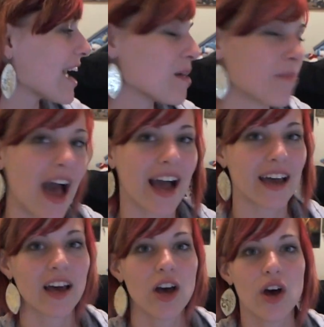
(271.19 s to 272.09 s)
I get
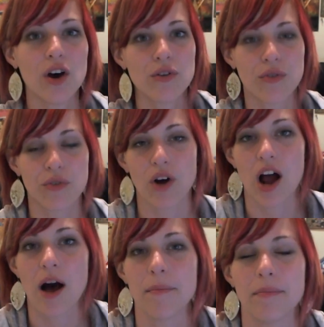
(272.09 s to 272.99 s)
back
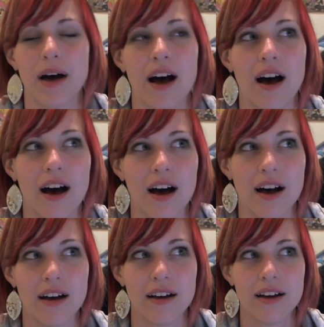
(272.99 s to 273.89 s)
from
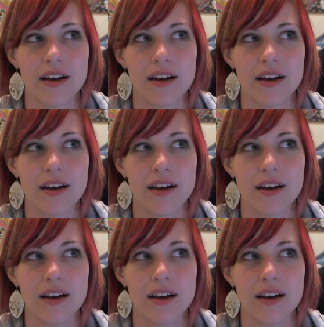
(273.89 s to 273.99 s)
uh,